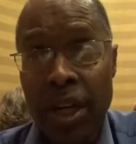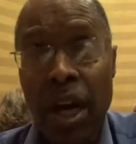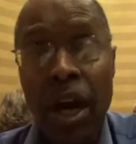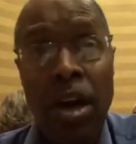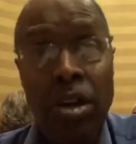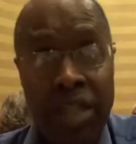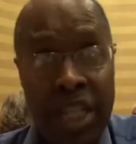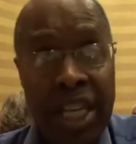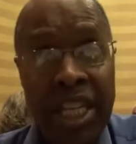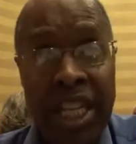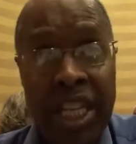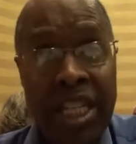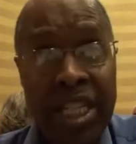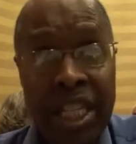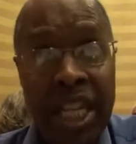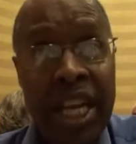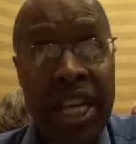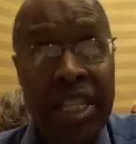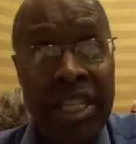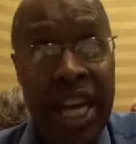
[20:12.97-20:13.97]
called
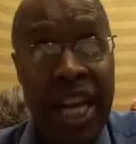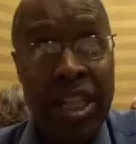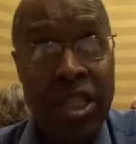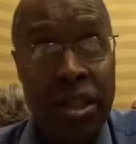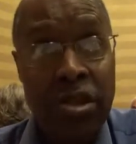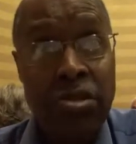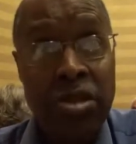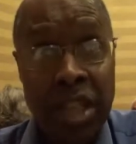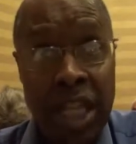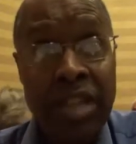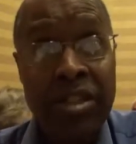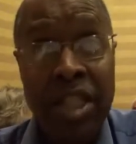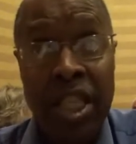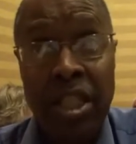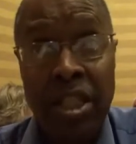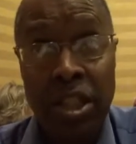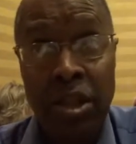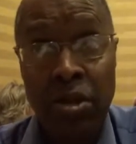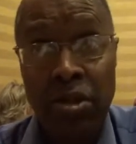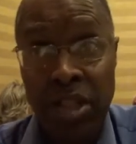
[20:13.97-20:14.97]
NSA, National
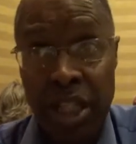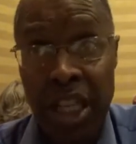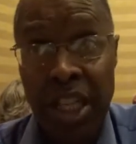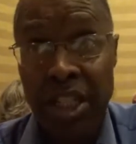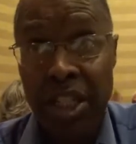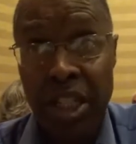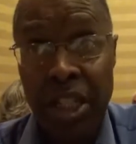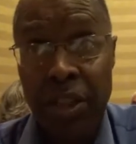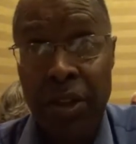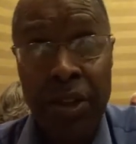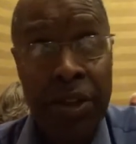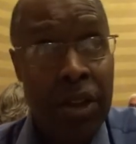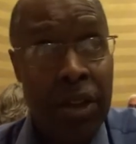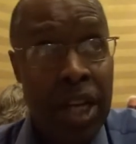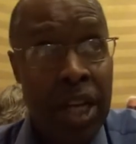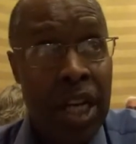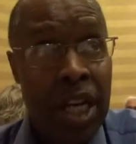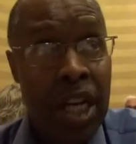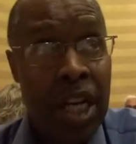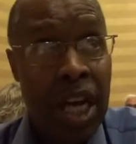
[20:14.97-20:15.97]
Safety Association.
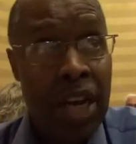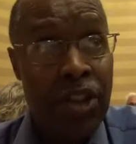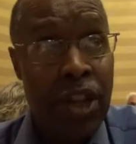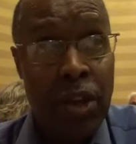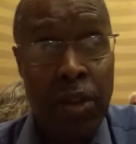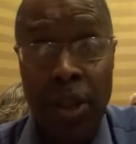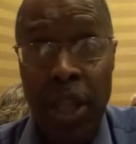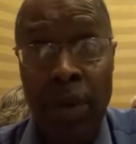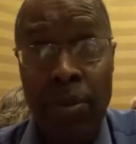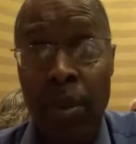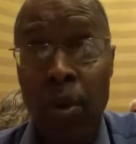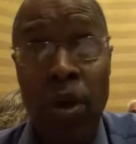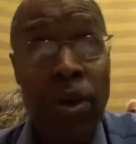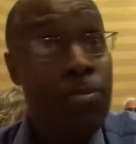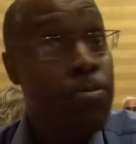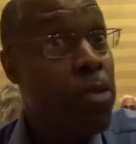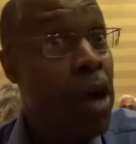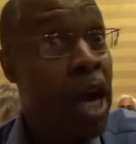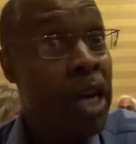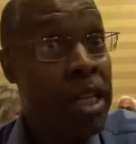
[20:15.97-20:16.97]
And the number
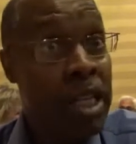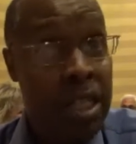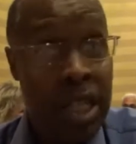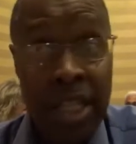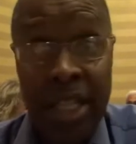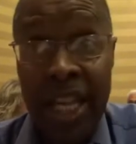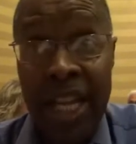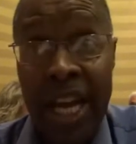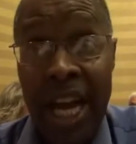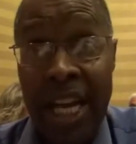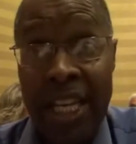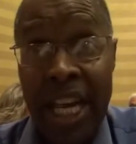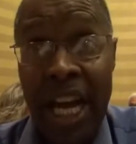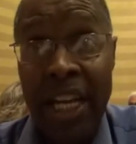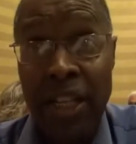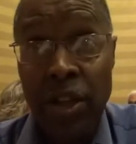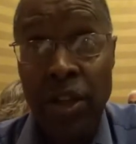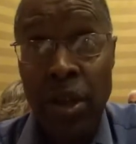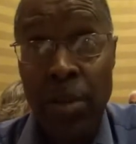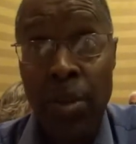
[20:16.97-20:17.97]
one product that they got
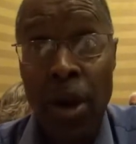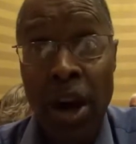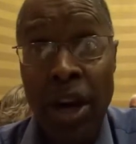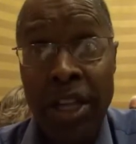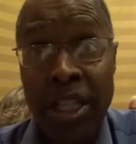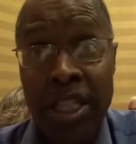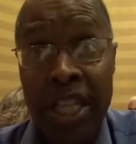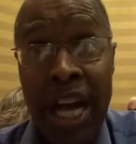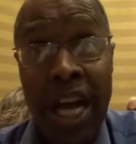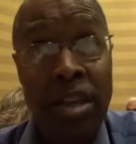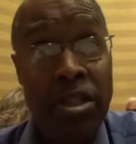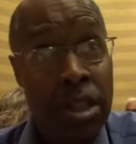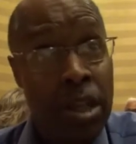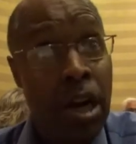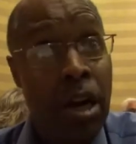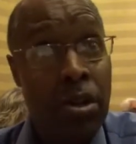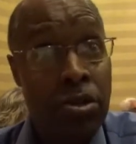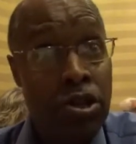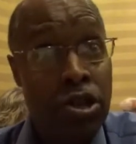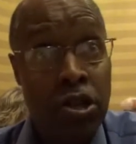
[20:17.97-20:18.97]
out on the market now is
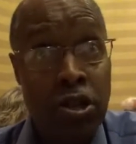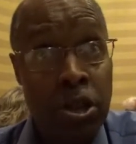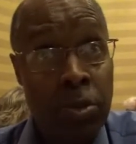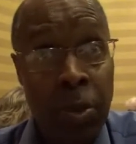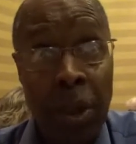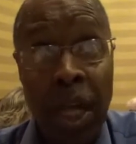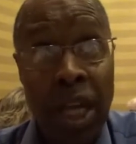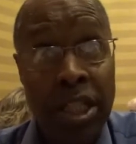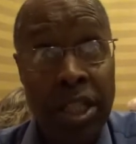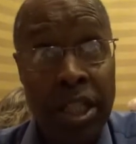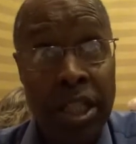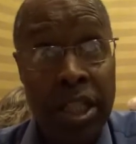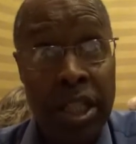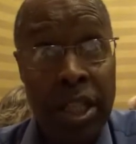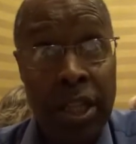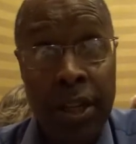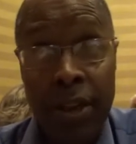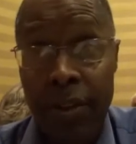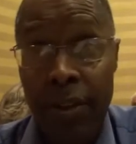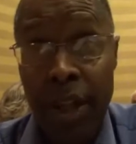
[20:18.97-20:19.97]
called Juice Plus.
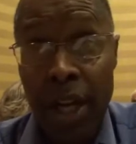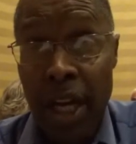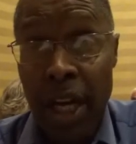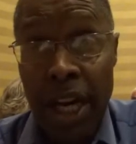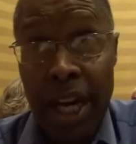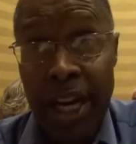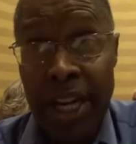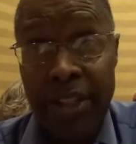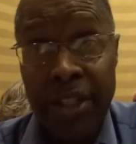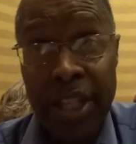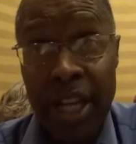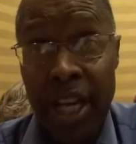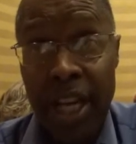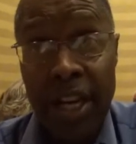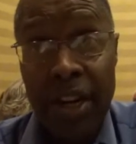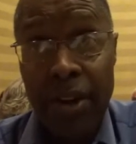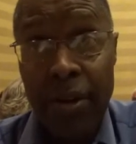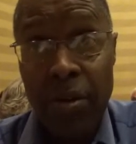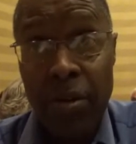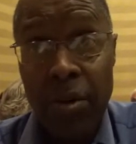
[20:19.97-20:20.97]
And
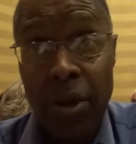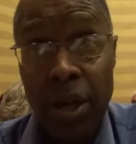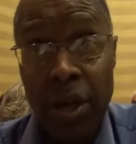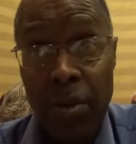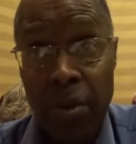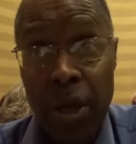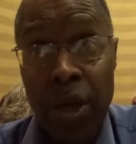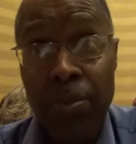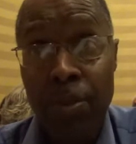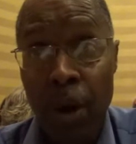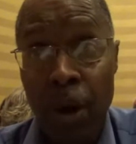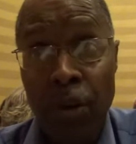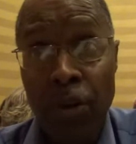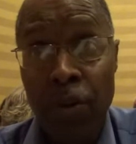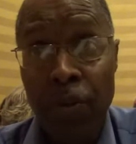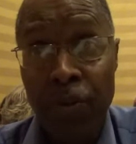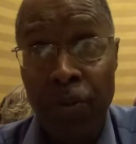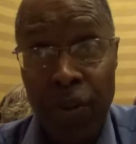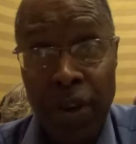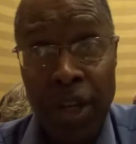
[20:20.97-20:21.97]
we
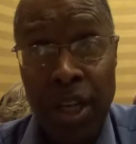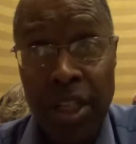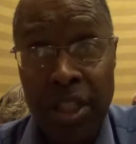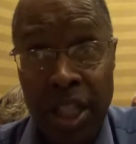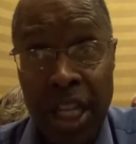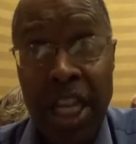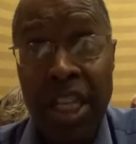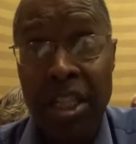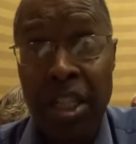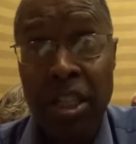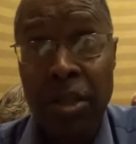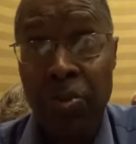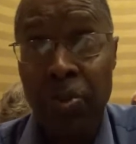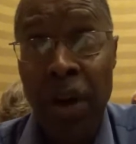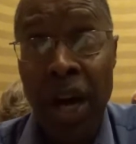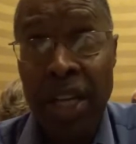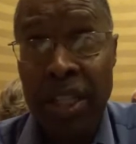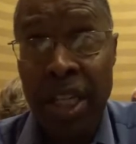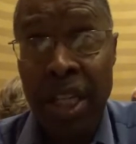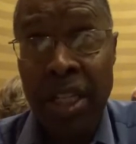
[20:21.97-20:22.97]
both take this
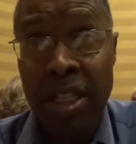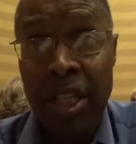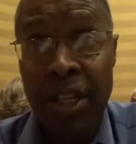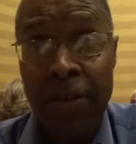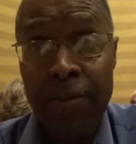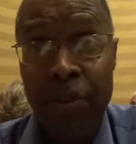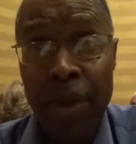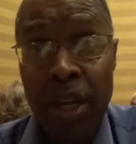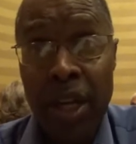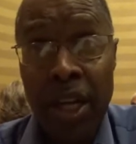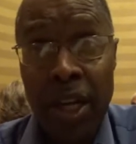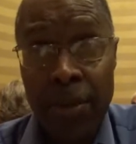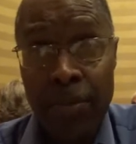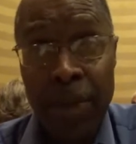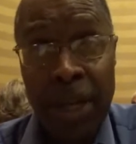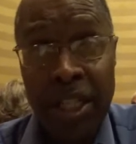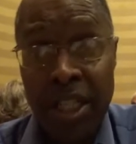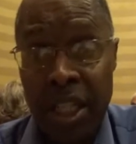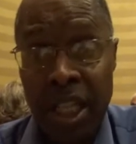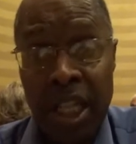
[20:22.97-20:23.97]
product.
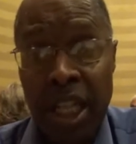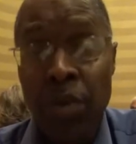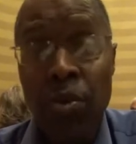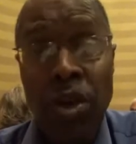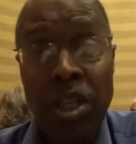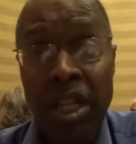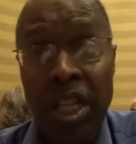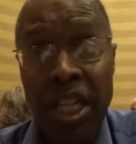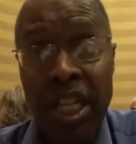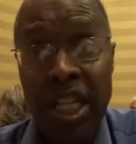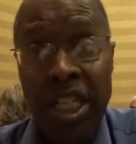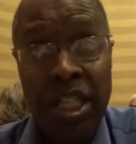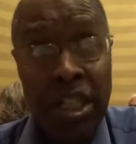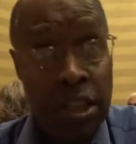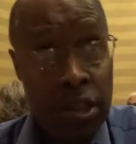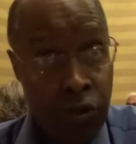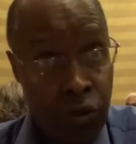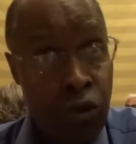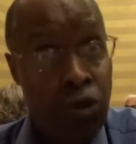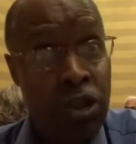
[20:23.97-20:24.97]
Basically what it is
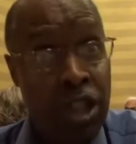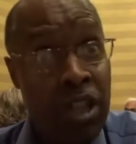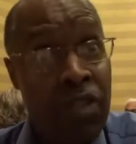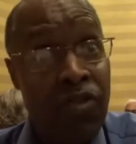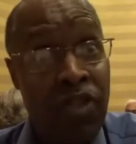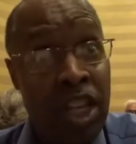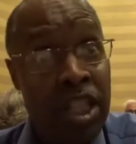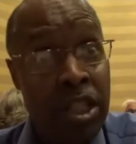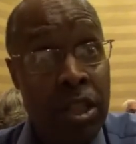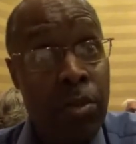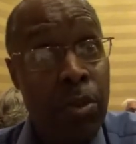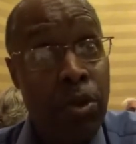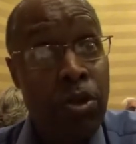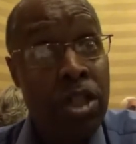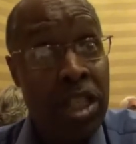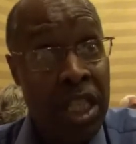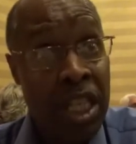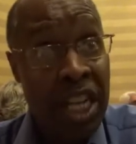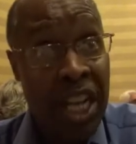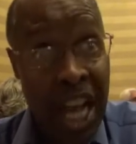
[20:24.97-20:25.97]
fruits and
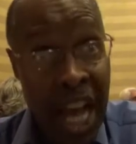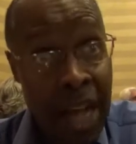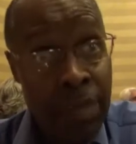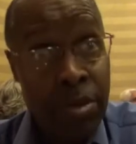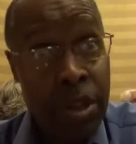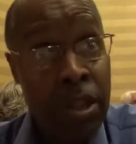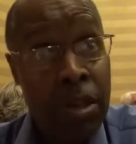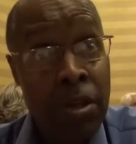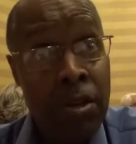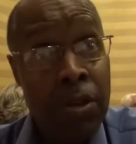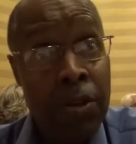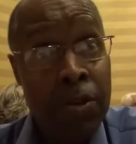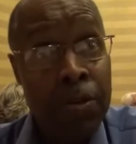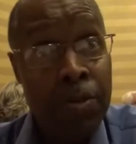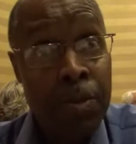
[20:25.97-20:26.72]
vegetables in a capsule.